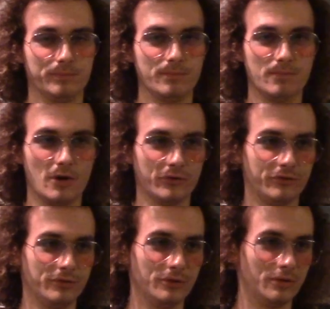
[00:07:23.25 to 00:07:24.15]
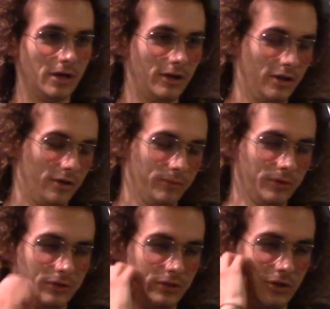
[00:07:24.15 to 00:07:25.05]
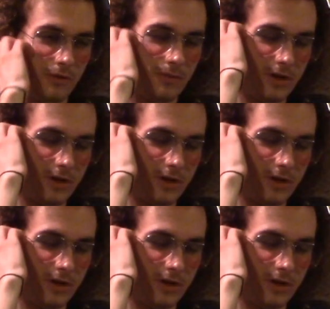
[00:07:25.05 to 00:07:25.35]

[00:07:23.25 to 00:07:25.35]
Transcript: most of you. I don't really know.